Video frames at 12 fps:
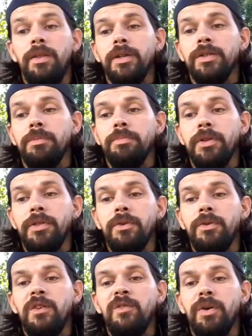There's a
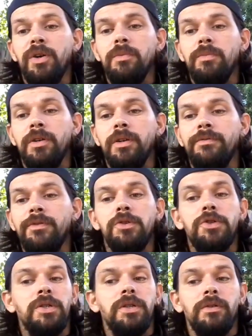plethora of Pokemon in
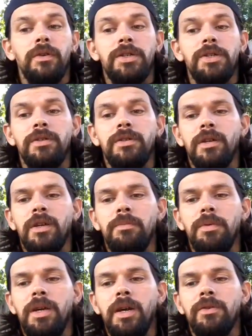future generations that can
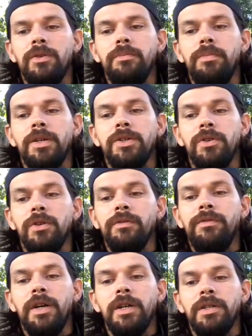be countered by strong
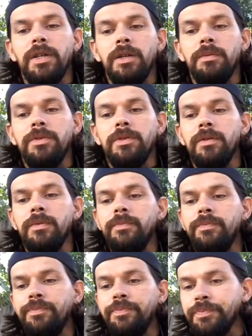fire types.
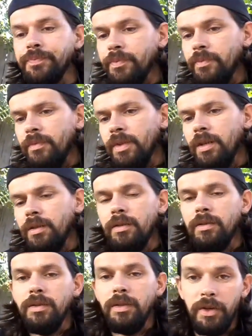
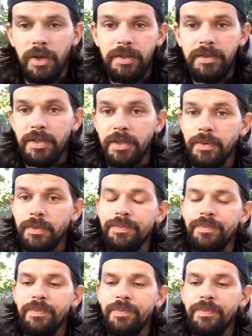Alright, so